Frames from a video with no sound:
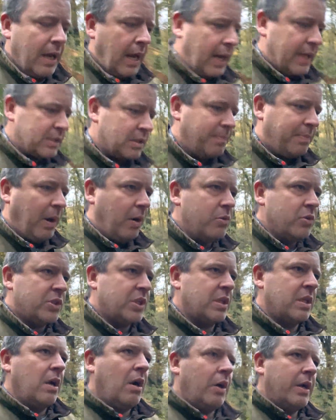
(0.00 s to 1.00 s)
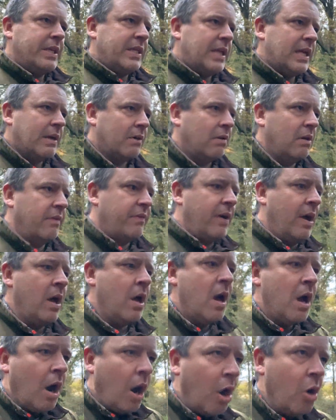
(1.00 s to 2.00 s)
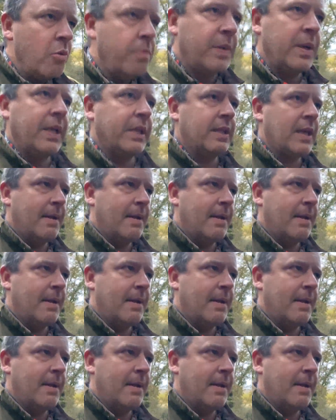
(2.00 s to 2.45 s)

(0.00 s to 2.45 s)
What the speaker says: as opposed to the idea of opening